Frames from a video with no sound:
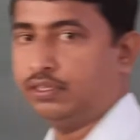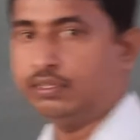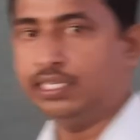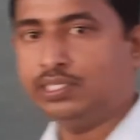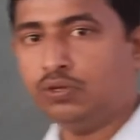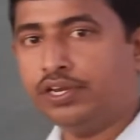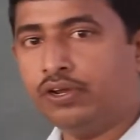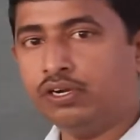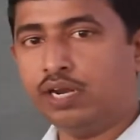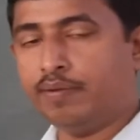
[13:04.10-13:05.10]
This one you
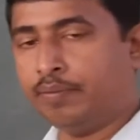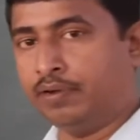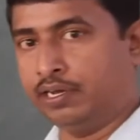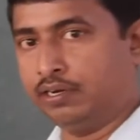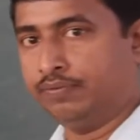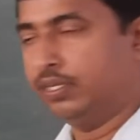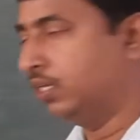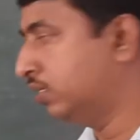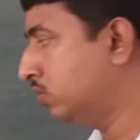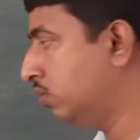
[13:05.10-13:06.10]
have to
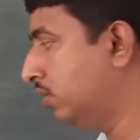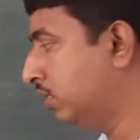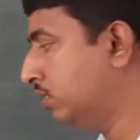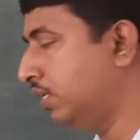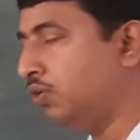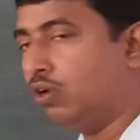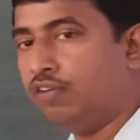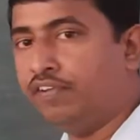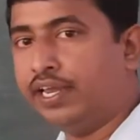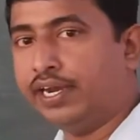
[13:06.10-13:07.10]
remember. So, see,
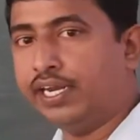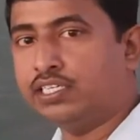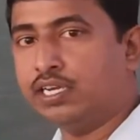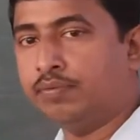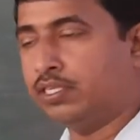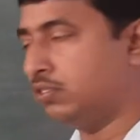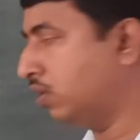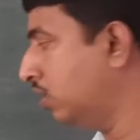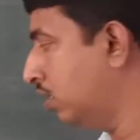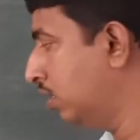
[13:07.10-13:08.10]
nucleophilic addition means
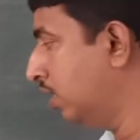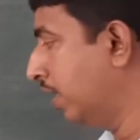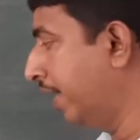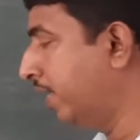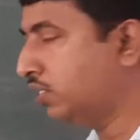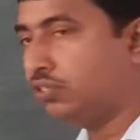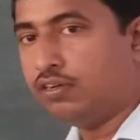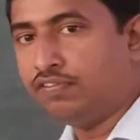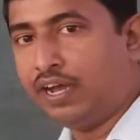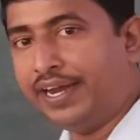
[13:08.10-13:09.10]
what? Addition
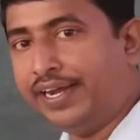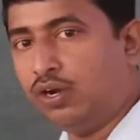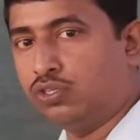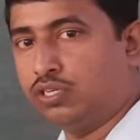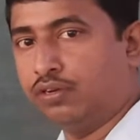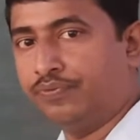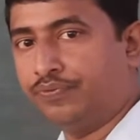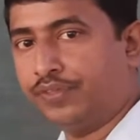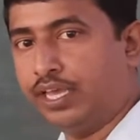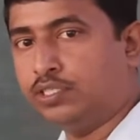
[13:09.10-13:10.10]
of hydrogen,
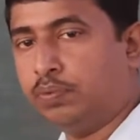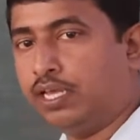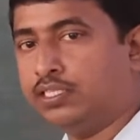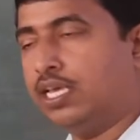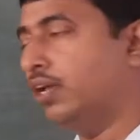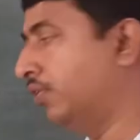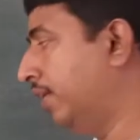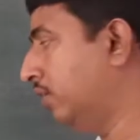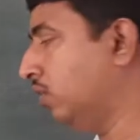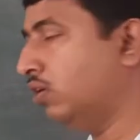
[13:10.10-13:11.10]
H plus ion
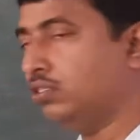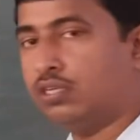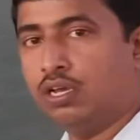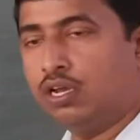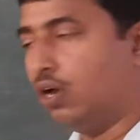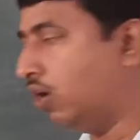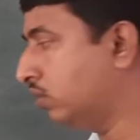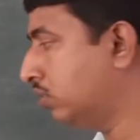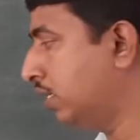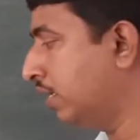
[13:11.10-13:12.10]
across
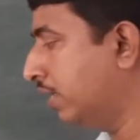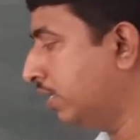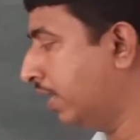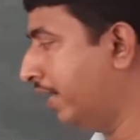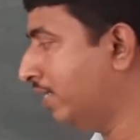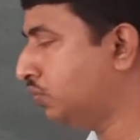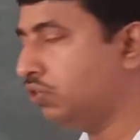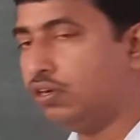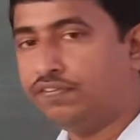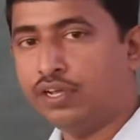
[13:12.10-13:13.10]
oxygen and addition
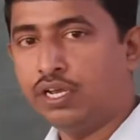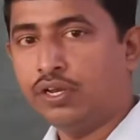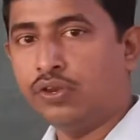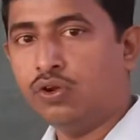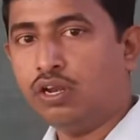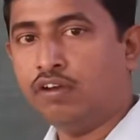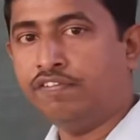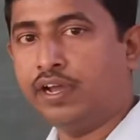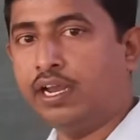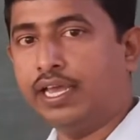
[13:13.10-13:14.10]
of
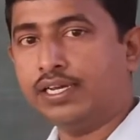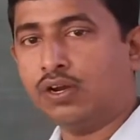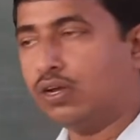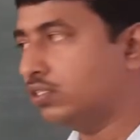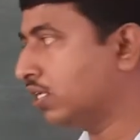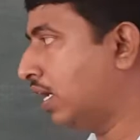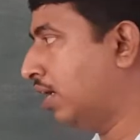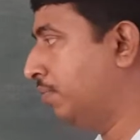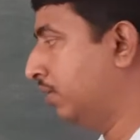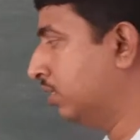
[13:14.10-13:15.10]
nucleophile across
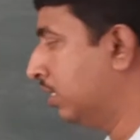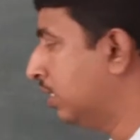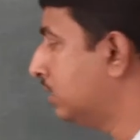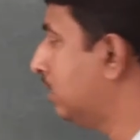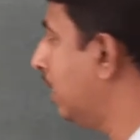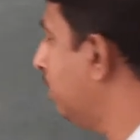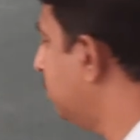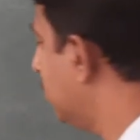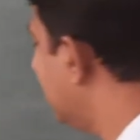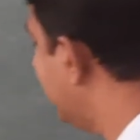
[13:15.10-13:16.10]
carbon. Same thing